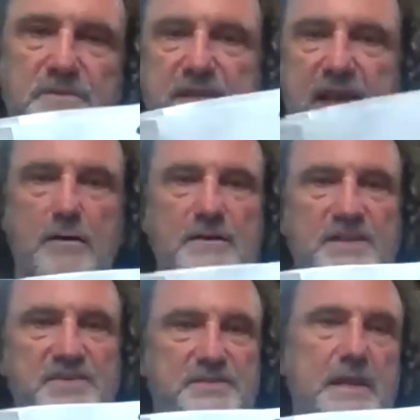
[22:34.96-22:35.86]
dagger of
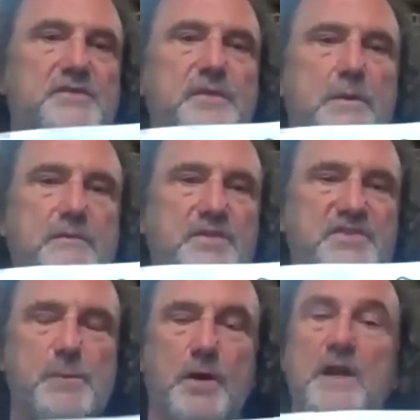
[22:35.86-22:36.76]
this that's very, very
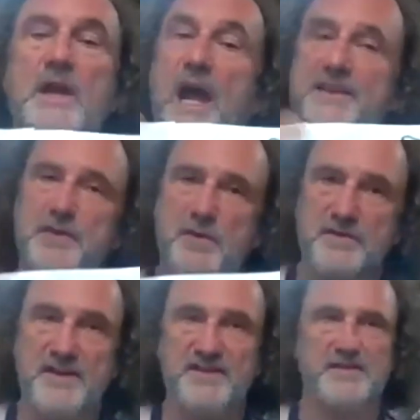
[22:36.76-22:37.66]
similar. I took
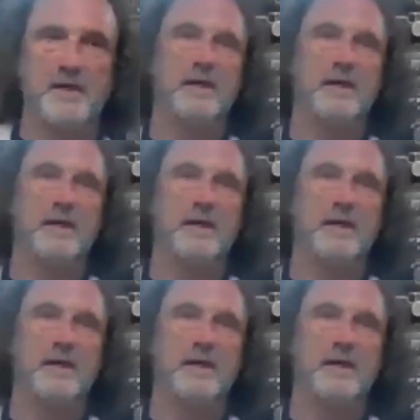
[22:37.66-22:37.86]
this